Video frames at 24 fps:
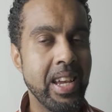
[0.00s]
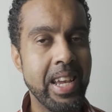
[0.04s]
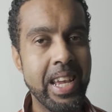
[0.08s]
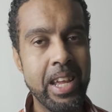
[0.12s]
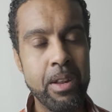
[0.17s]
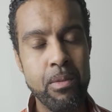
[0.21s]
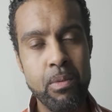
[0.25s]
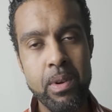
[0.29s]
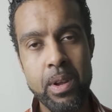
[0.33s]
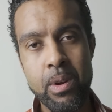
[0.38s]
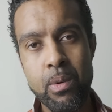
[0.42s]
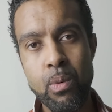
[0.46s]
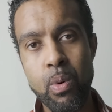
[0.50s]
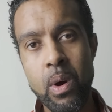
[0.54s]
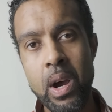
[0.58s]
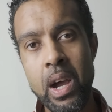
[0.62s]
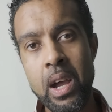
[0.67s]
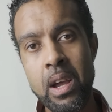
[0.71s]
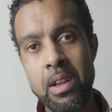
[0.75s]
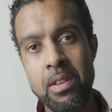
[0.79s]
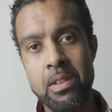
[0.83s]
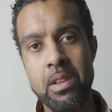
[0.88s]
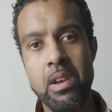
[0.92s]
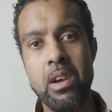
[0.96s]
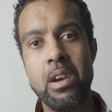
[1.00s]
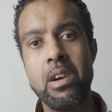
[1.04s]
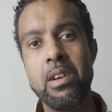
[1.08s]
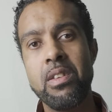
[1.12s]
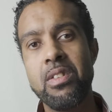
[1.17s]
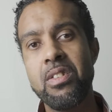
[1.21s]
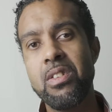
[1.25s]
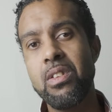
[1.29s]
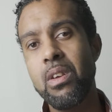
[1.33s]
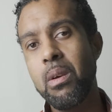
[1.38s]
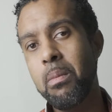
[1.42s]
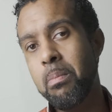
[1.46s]
it requires
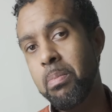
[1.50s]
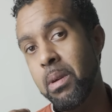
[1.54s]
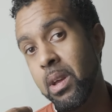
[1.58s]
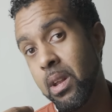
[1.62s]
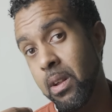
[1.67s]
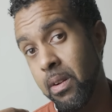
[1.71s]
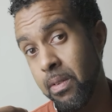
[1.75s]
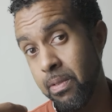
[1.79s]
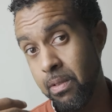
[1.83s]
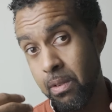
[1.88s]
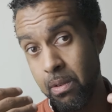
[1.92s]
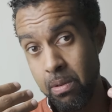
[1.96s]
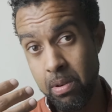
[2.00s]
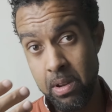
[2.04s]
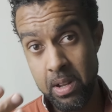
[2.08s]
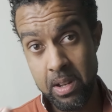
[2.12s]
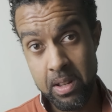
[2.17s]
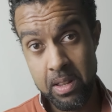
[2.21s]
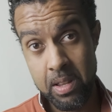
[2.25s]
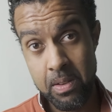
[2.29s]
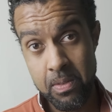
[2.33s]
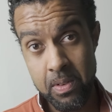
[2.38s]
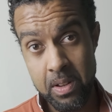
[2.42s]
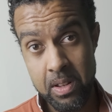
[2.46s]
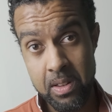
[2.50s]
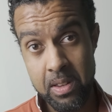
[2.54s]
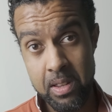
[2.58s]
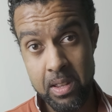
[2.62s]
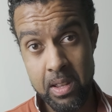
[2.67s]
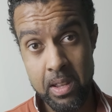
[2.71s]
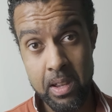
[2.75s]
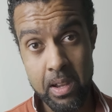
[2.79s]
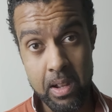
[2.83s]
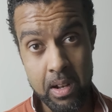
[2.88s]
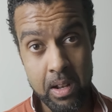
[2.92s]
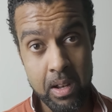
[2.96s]
us a bit of
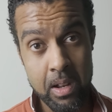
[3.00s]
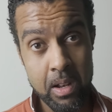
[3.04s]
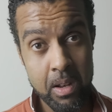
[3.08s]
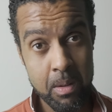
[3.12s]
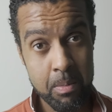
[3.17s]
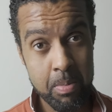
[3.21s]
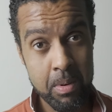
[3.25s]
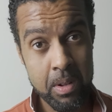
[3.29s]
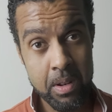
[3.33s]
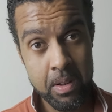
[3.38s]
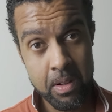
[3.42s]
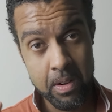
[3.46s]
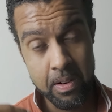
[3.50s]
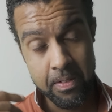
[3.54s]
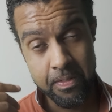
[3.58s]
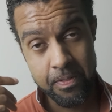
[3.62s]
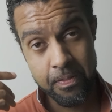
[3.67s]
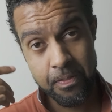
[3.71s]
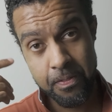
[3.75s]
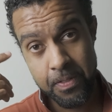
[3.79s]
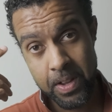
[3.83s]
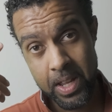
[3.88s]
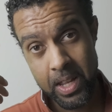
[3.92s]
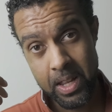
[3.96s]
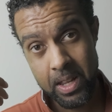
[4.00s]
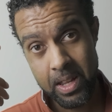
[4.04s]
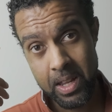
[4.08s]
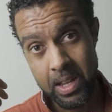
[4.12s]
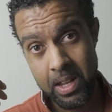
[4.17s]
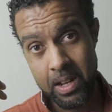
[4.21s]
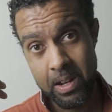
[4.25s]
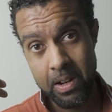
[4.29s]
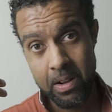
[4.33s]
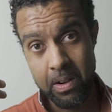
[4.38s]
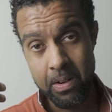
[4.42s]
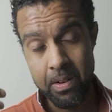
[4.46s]
creativity, a little bit of
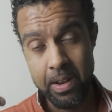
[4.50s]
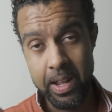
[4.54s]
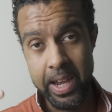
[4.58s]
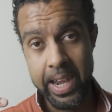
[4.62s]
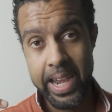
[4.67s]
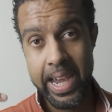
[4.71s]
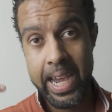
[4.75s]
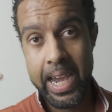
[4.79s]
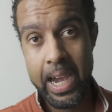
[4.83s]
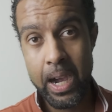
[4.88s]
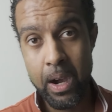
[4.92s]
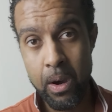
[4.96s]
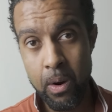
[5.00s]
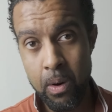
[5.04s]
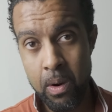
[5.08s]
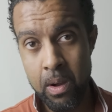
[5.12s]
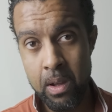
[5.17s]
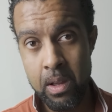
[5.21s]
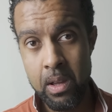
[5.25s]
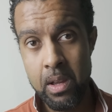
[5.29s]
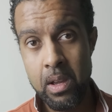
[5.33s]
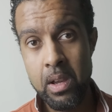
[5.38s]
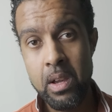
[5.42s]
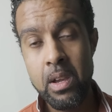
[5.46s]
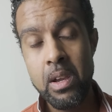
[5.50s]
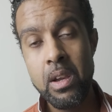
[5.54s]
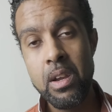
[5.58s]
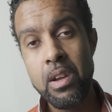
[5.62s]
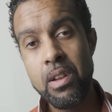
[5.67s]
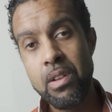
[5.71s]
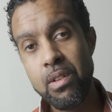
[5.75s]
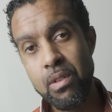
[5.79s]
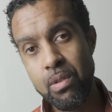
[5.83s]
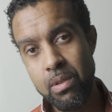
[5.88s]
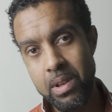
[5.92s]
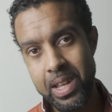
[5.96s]
thinking on how
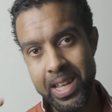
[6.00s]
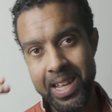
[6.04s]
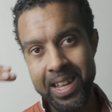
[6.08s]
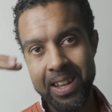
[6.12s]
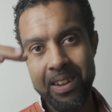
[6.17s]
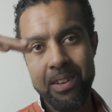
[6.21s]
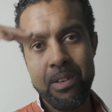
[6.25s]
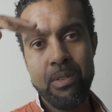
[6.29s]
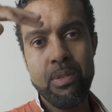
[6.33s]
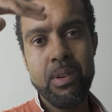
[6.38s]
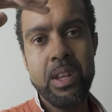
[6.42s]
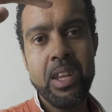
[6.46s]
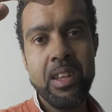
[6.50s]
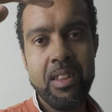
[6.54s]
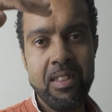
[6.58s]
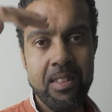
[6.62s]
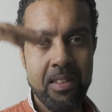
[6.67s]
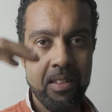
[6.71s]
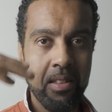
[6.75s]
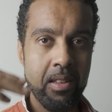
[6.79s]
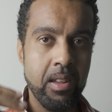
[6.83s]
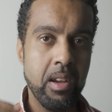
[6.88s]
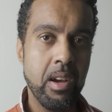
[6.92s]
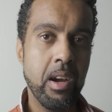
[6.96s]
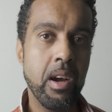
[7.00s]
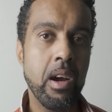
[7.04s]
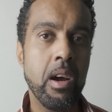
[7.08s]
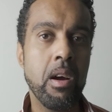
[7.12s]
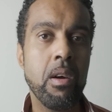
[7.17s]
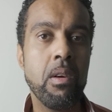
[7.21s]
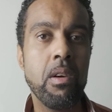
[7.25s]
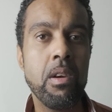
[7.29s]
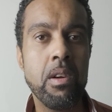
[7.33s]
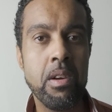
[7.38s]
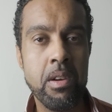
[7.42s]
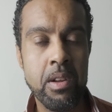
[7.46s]
to increase
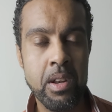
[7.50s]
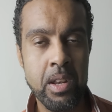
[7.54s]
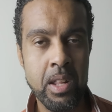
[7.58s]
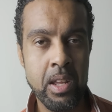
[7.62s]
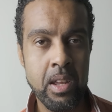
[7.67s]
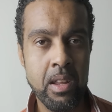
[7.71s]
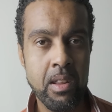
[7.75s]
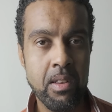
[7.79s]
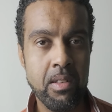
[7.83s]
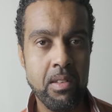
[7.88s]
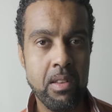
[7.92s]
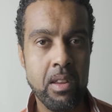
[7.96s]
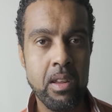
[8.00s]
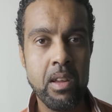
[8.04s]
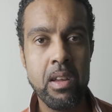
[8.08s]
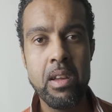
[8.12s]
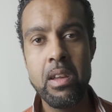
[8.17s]
our earnings